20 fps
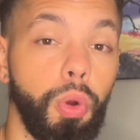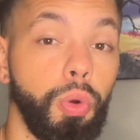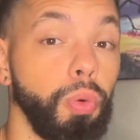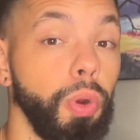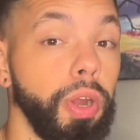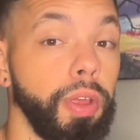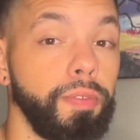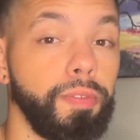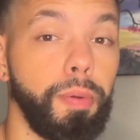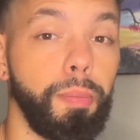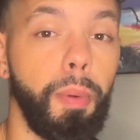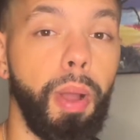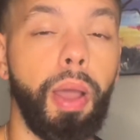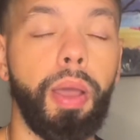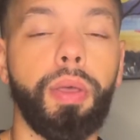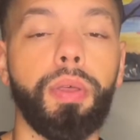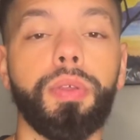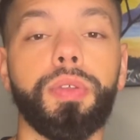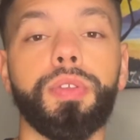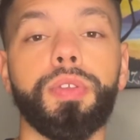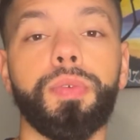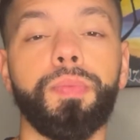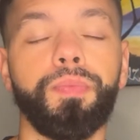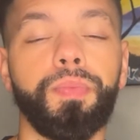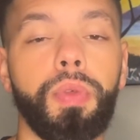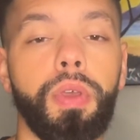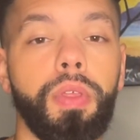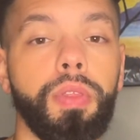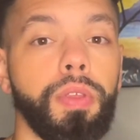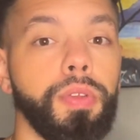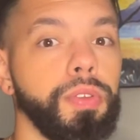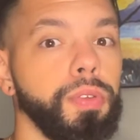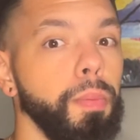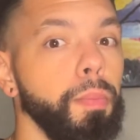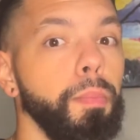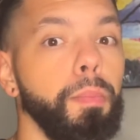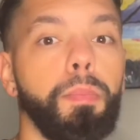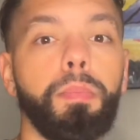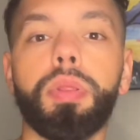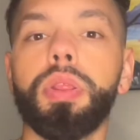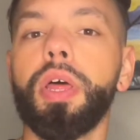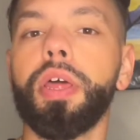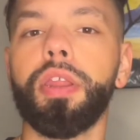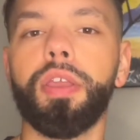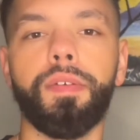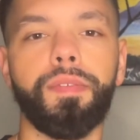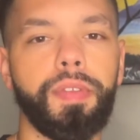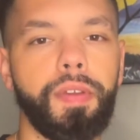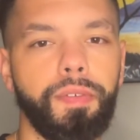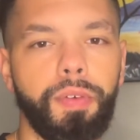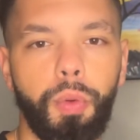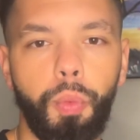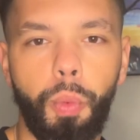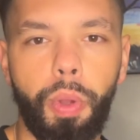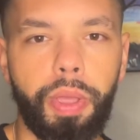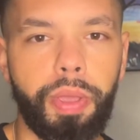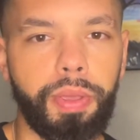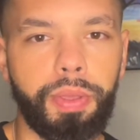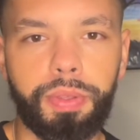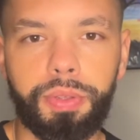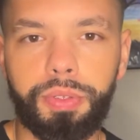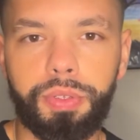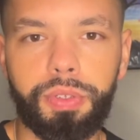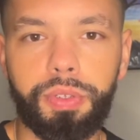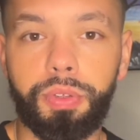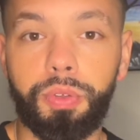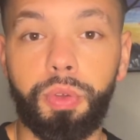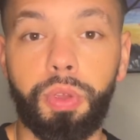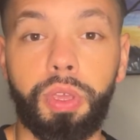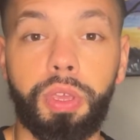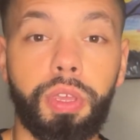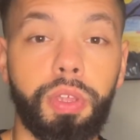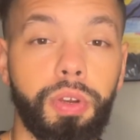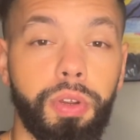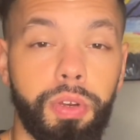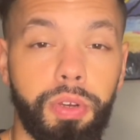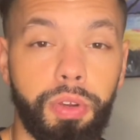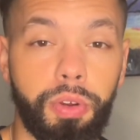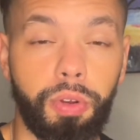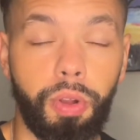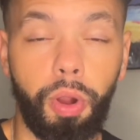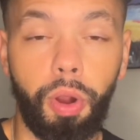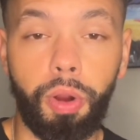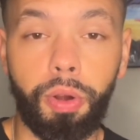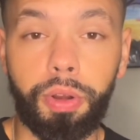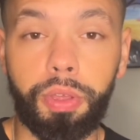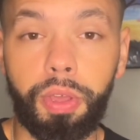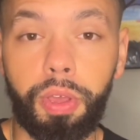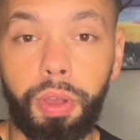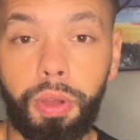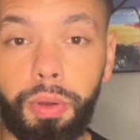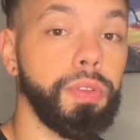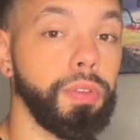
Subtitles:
running for miles. There's plenty of different ways you can get in your cardio.